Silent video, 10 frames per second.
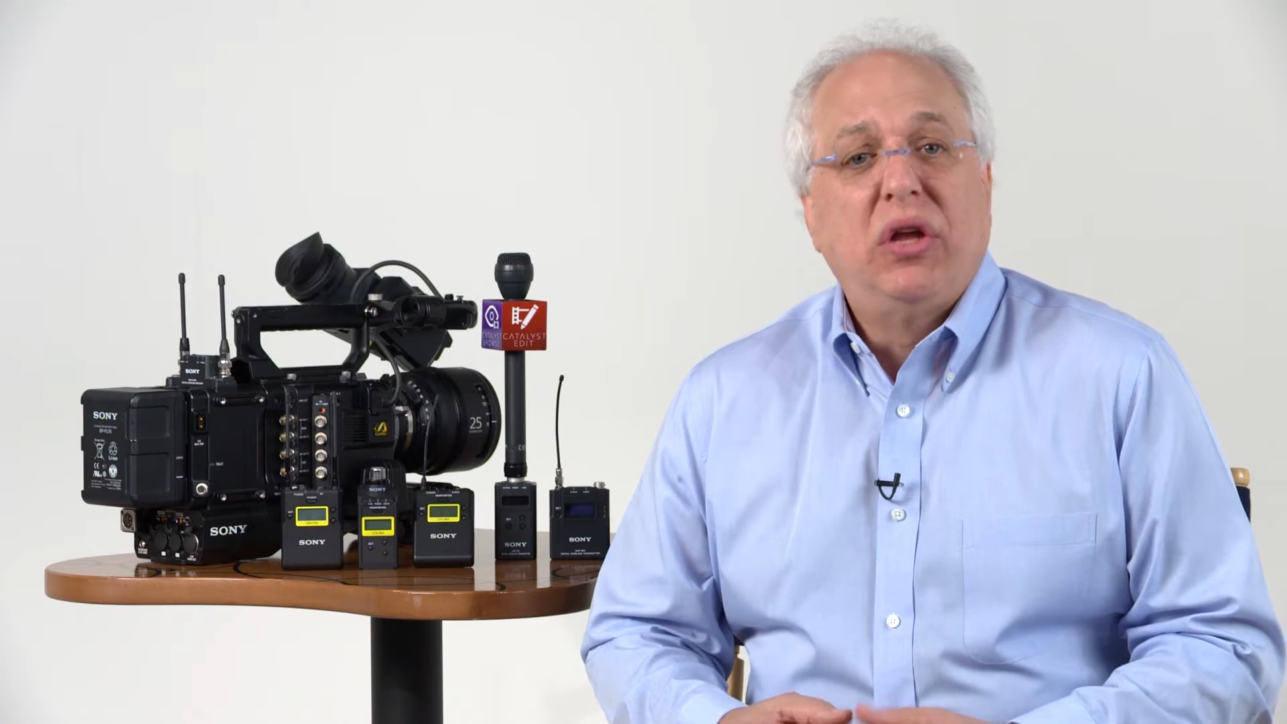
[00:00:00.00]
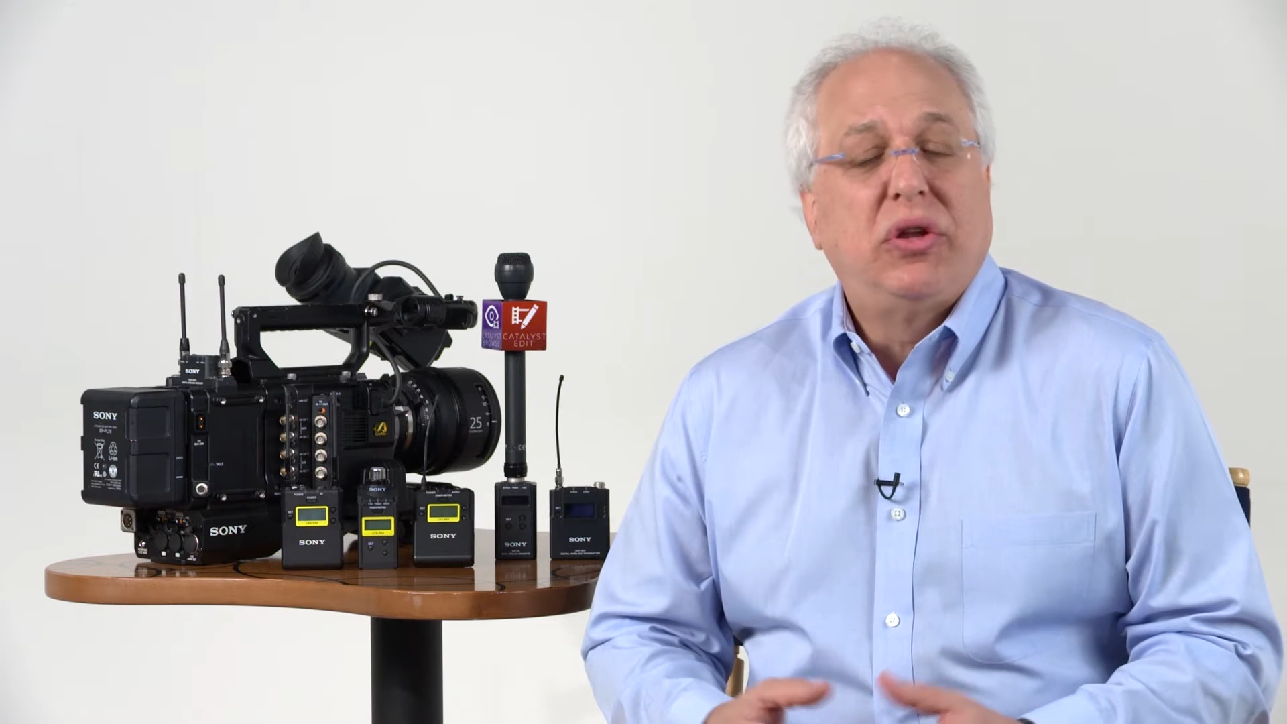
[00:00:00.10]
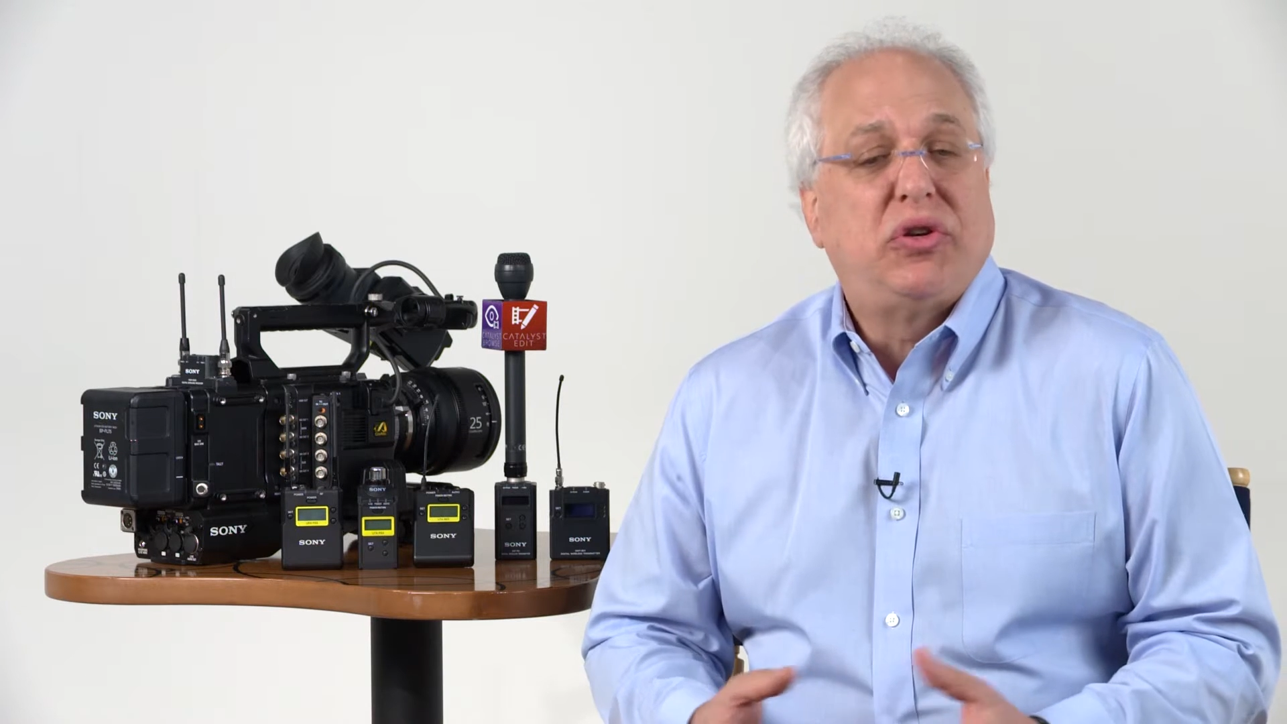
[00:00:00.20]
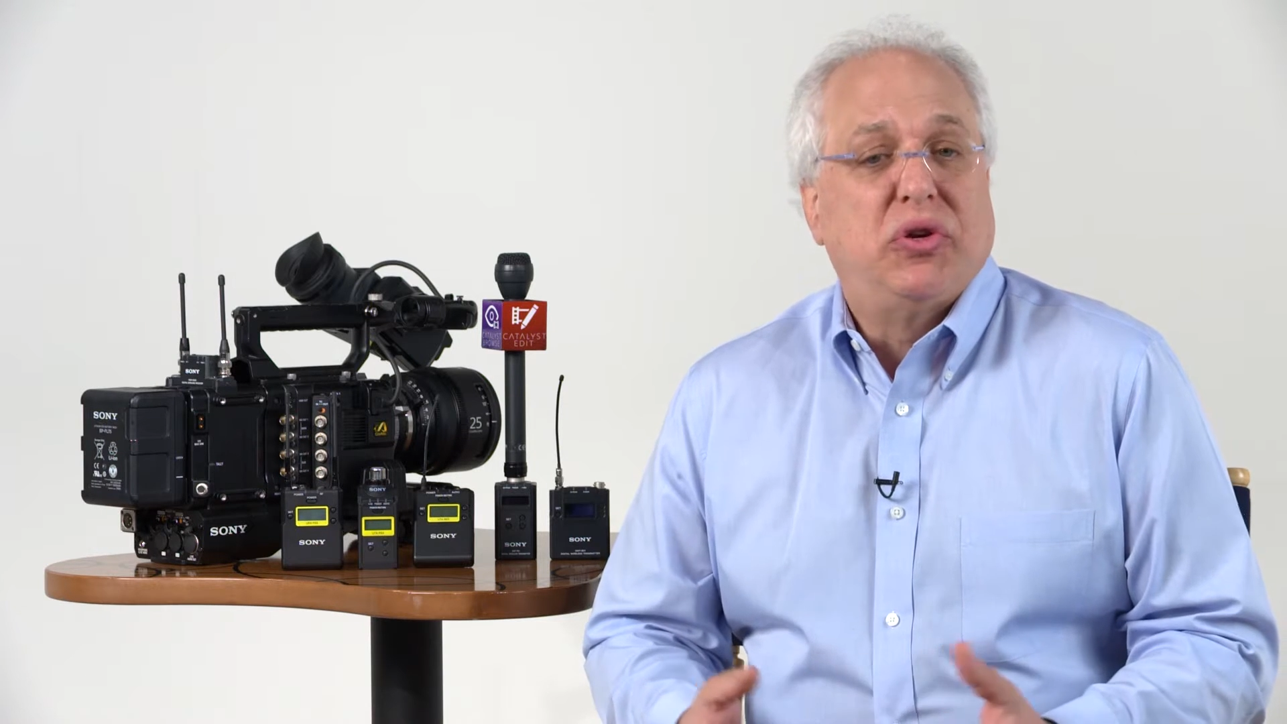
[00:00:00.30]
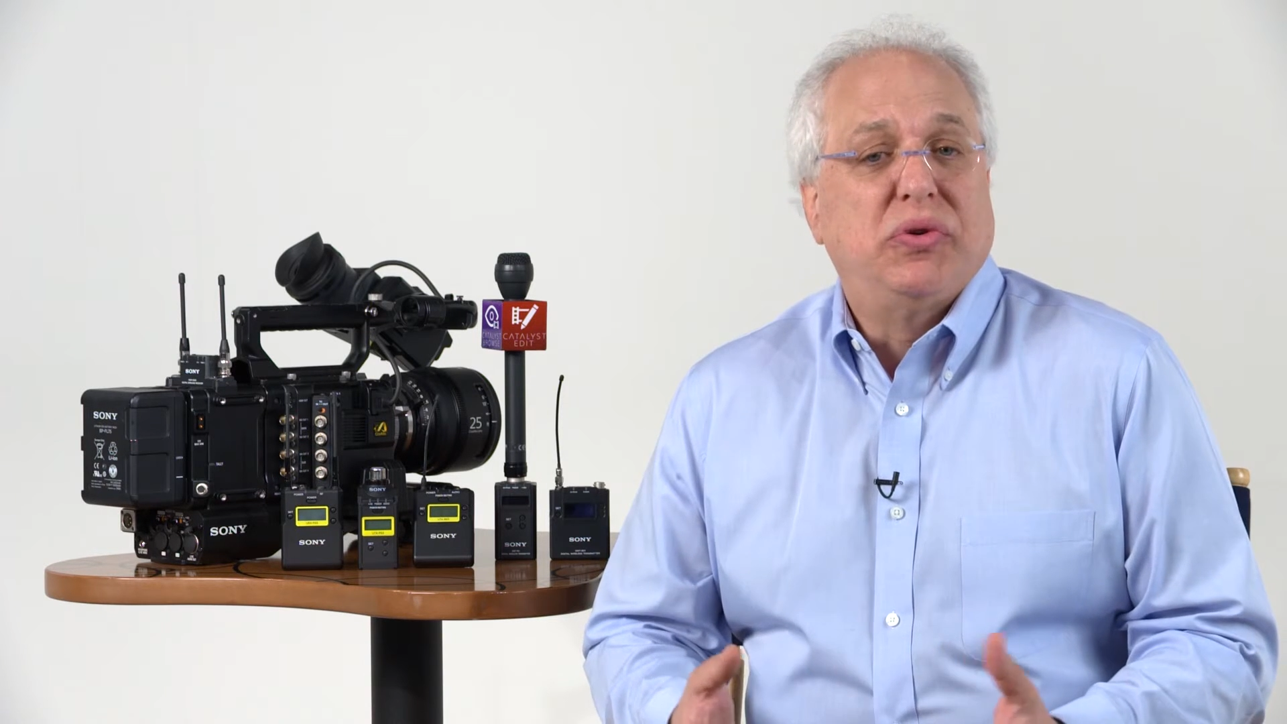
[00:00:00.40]

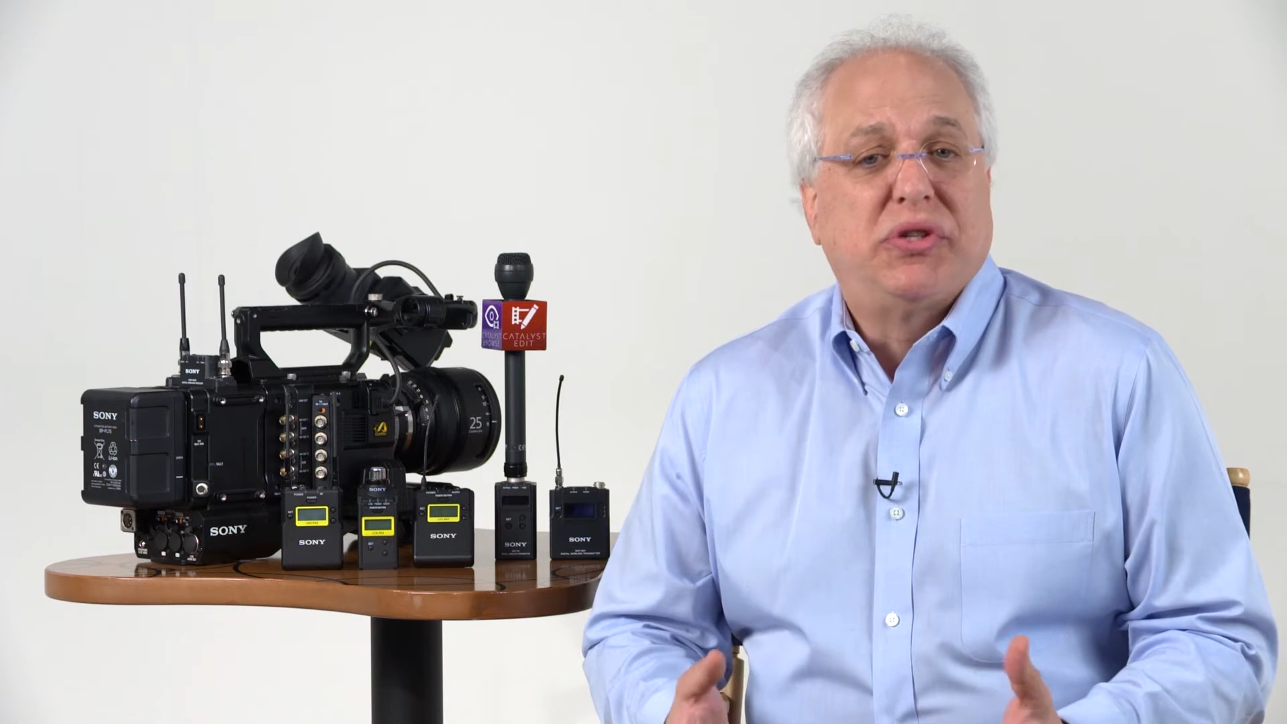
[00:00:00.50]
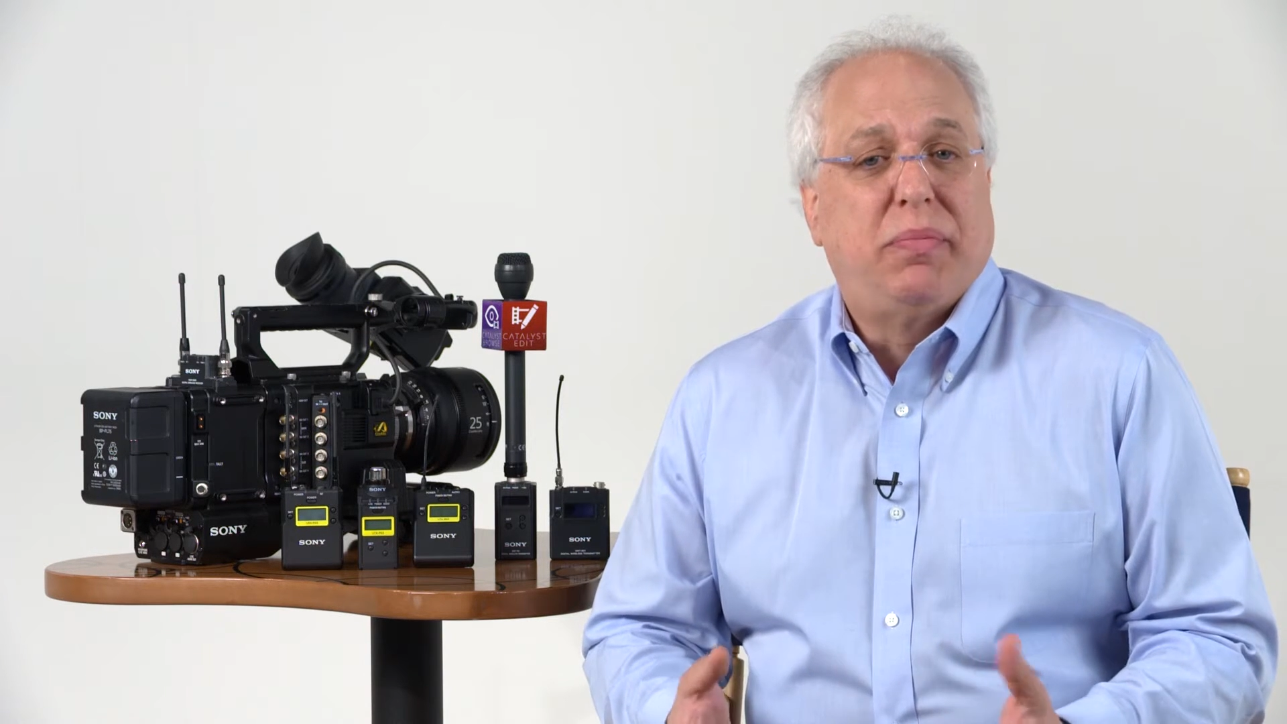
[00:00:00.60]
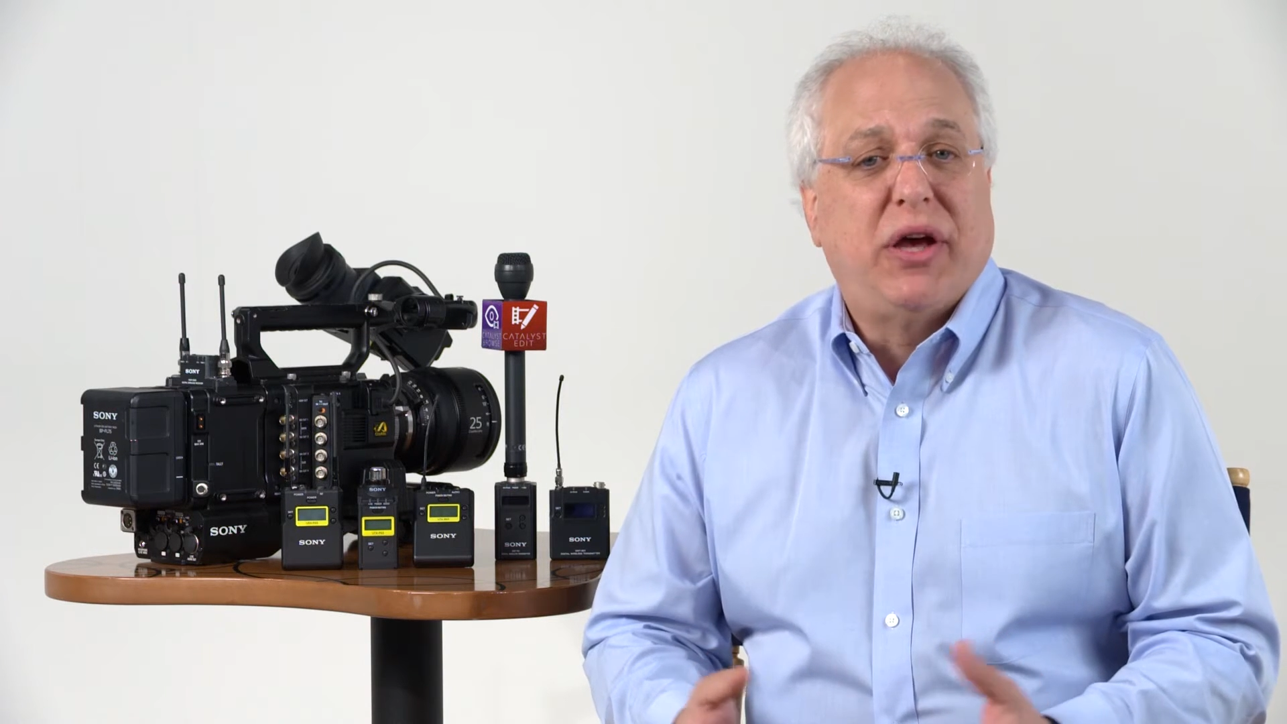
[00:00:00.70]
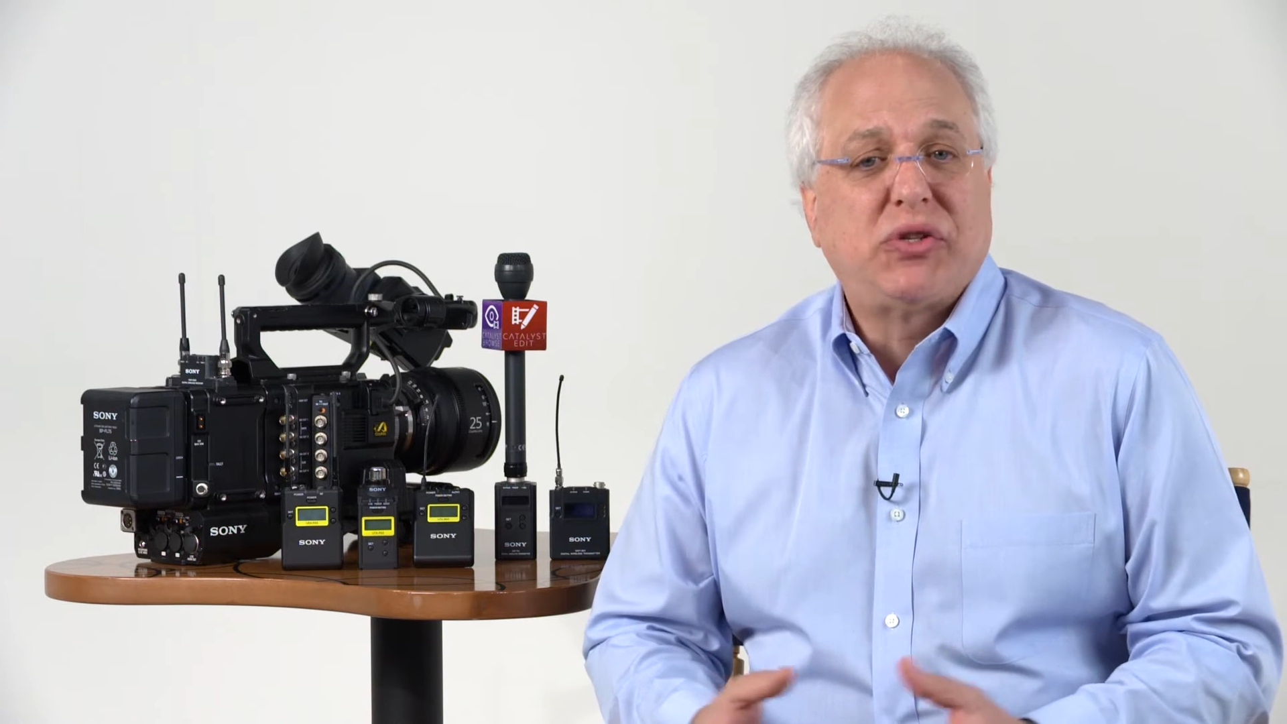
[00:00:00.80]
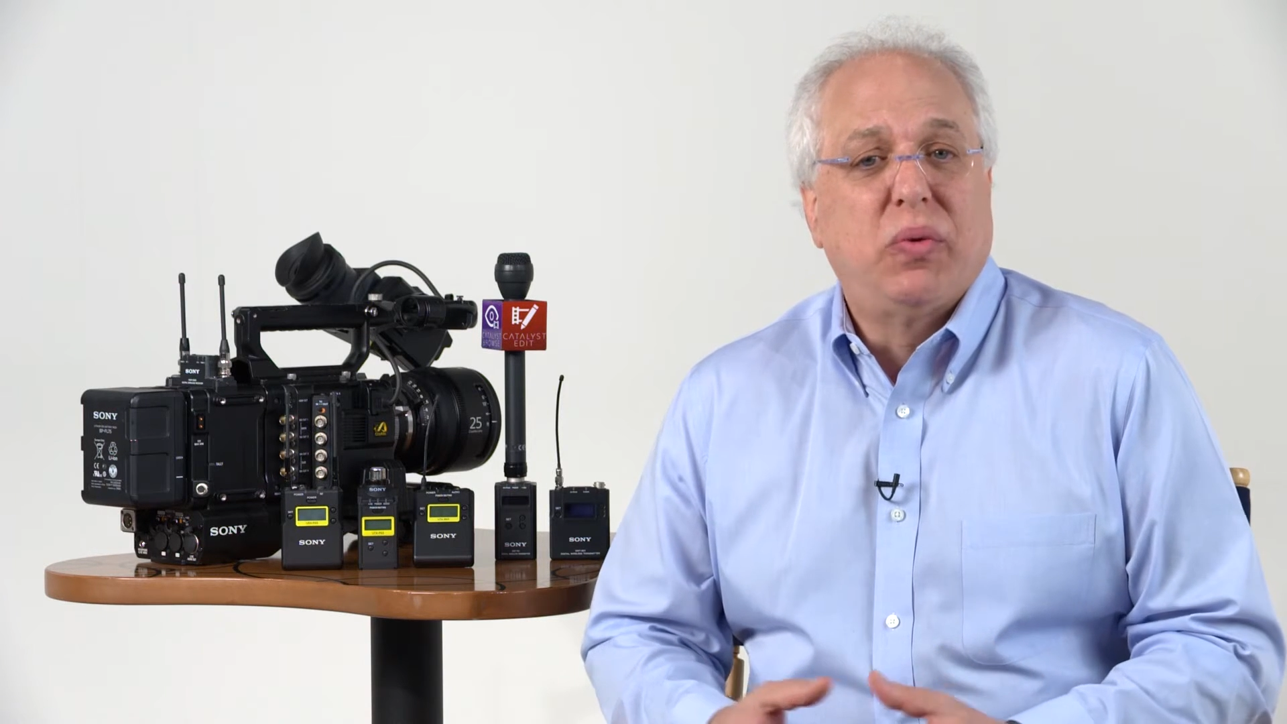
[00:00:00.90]
to choose the best